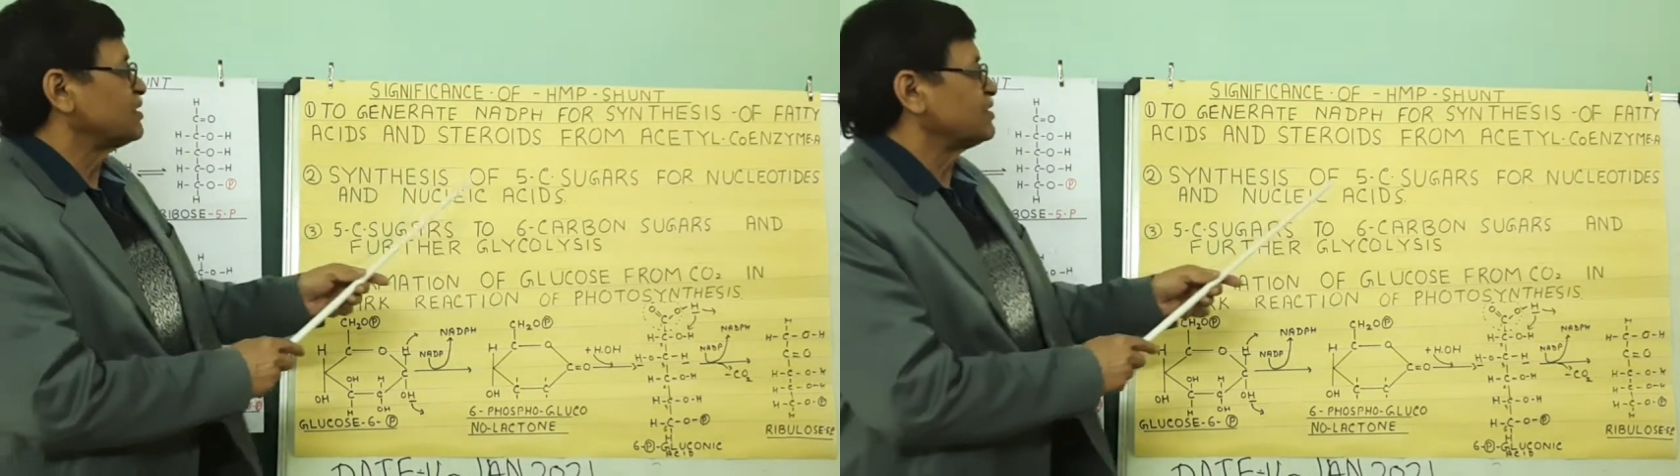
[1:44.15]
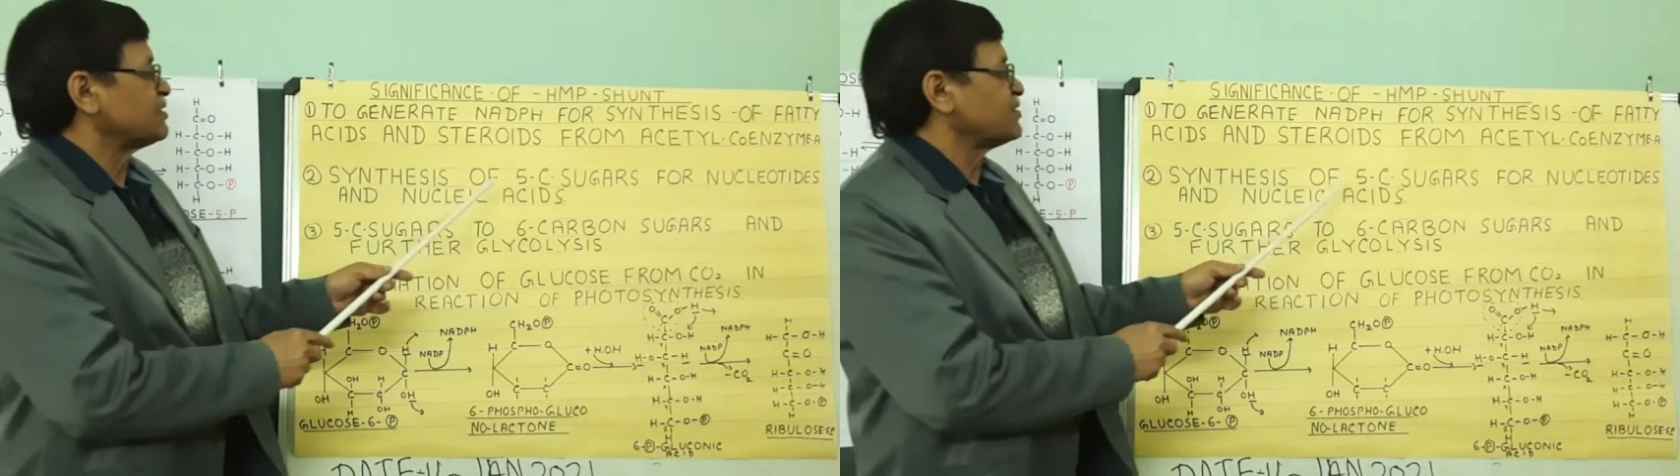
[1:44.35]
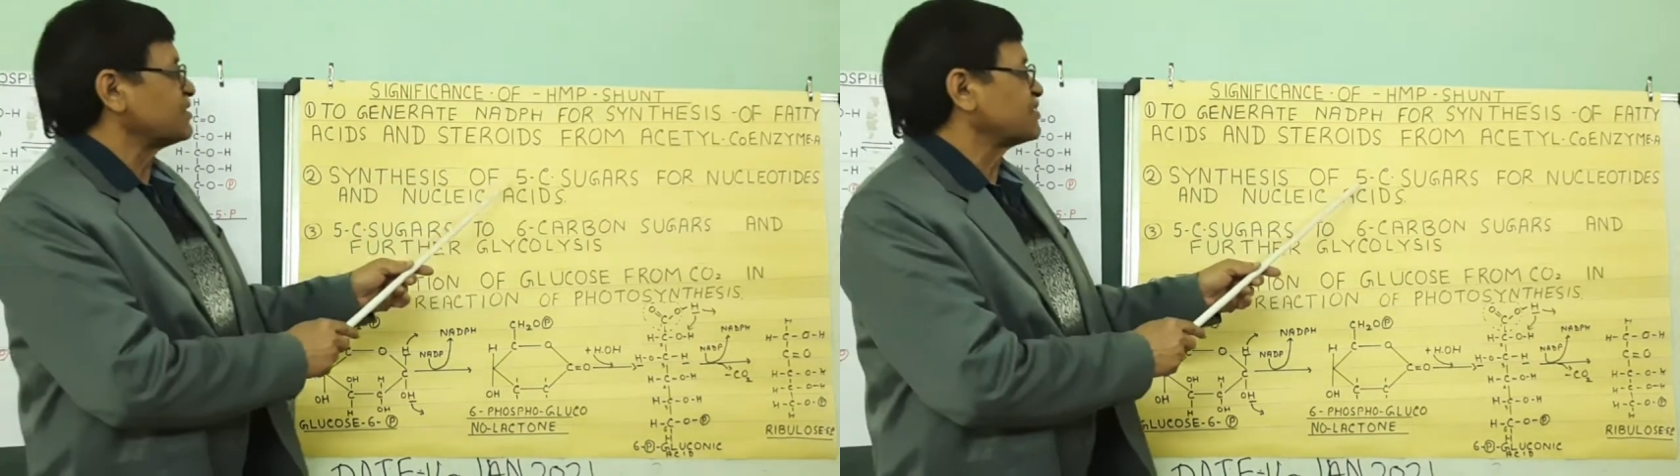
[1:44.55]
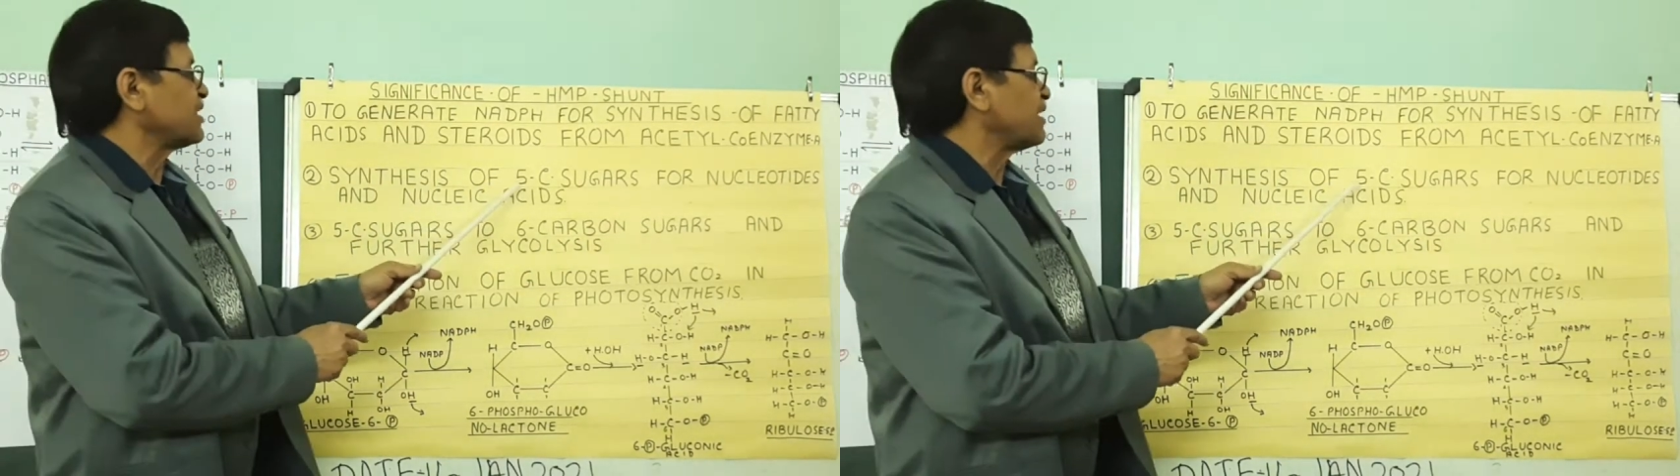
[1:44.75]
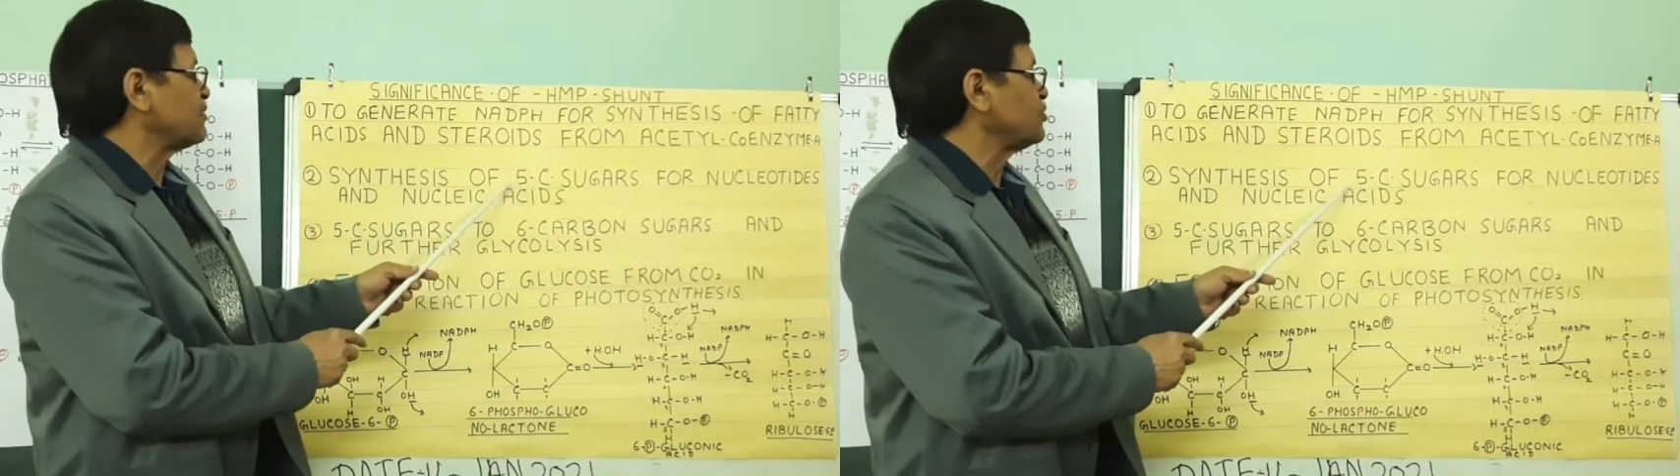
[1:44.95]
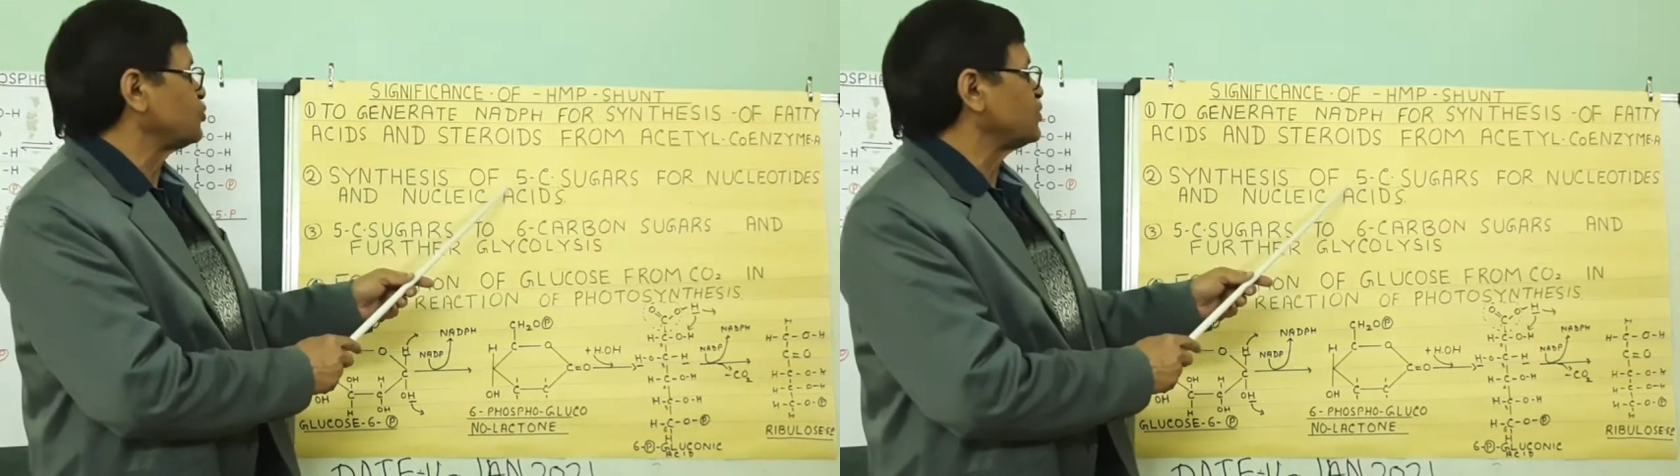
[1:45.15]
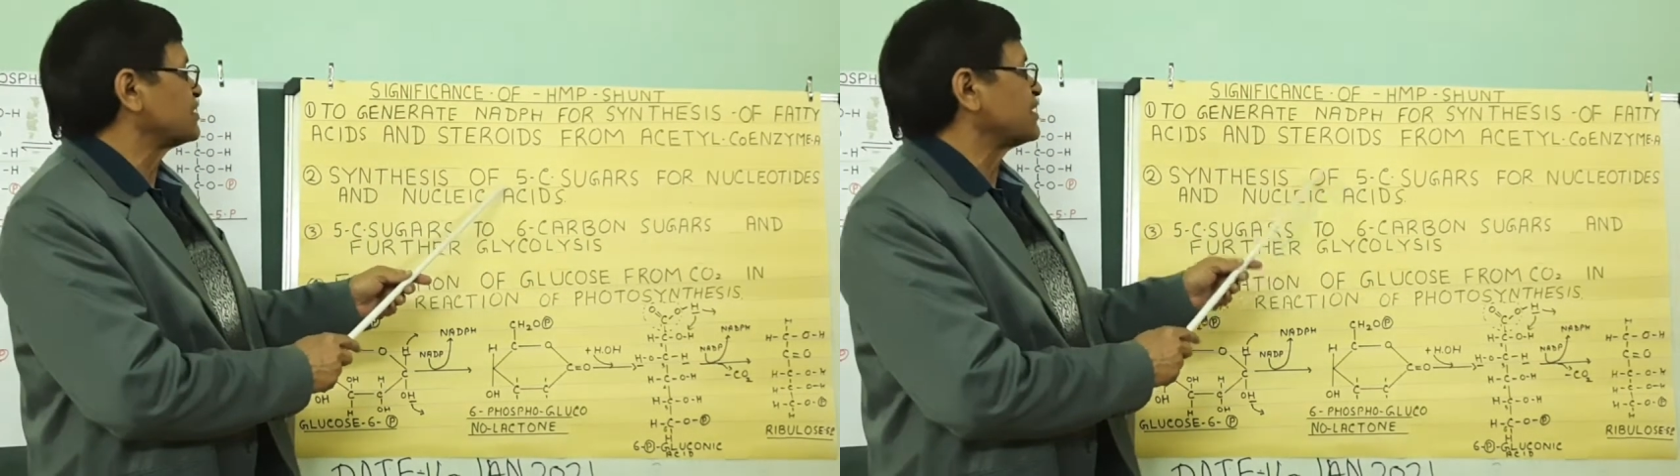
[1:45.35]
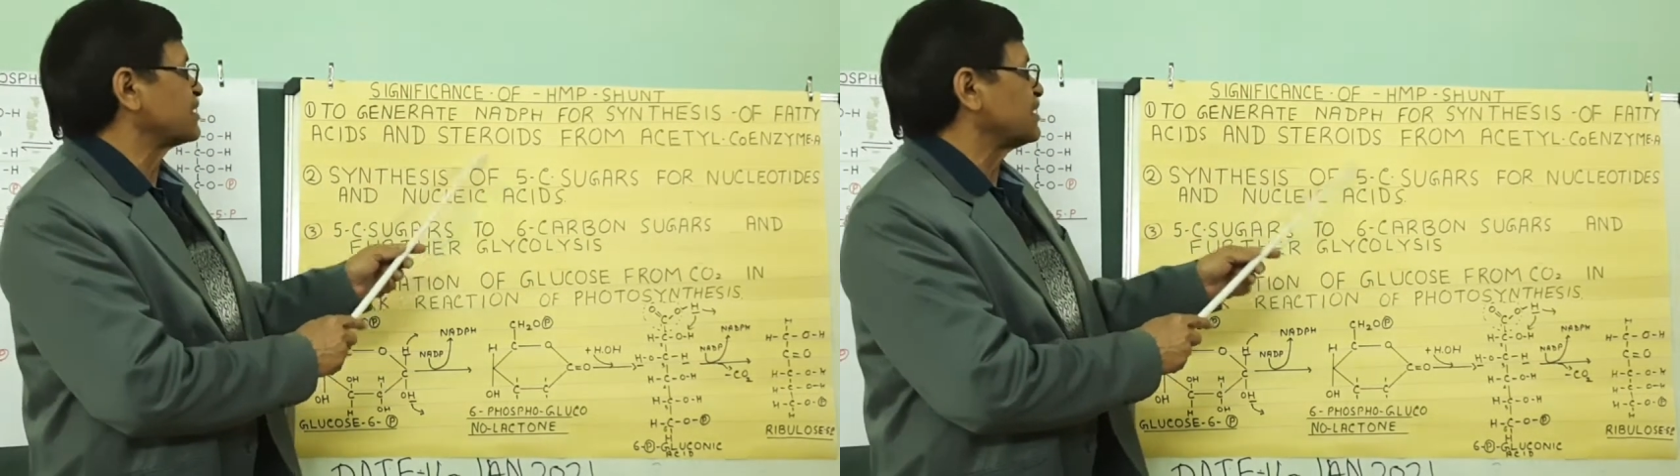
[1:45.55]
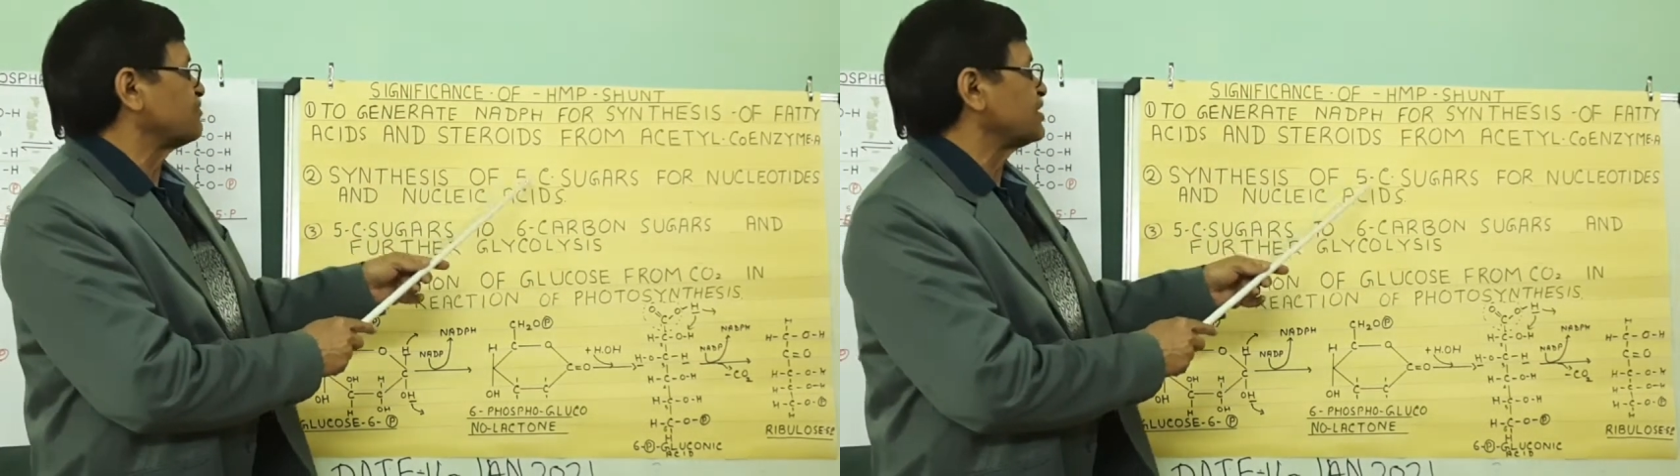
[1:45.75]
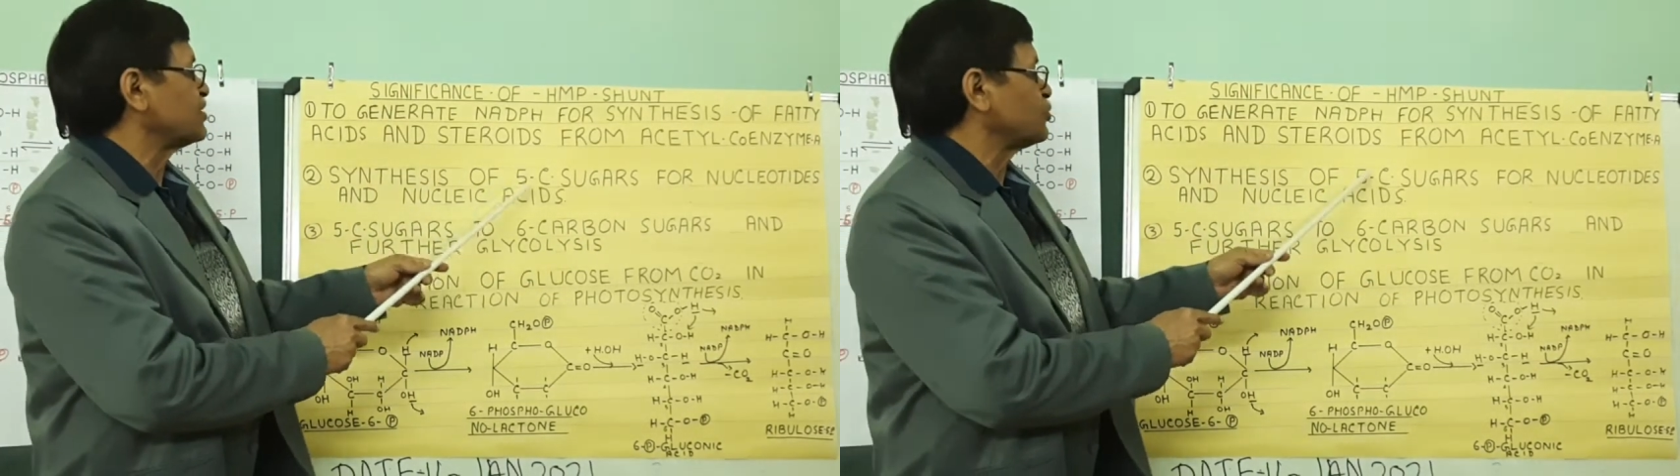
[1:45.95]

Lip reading: the 6 carbon sugars are converted